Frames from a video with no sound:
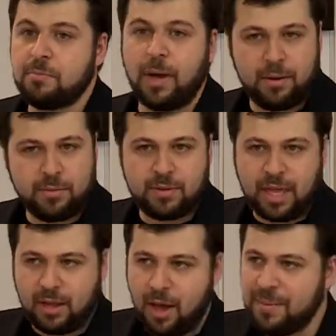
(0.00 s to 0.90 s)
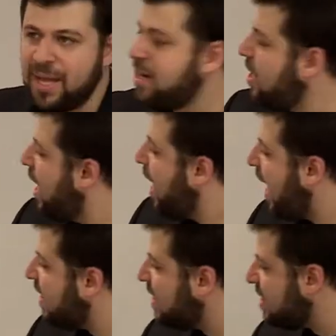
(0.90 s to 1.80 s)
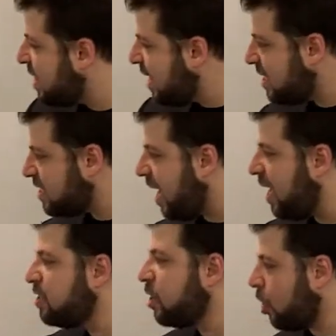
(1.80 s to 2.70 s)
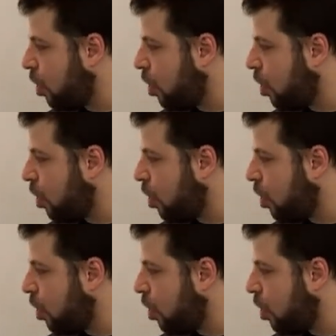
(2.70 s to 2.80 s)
but they come in, and then these guys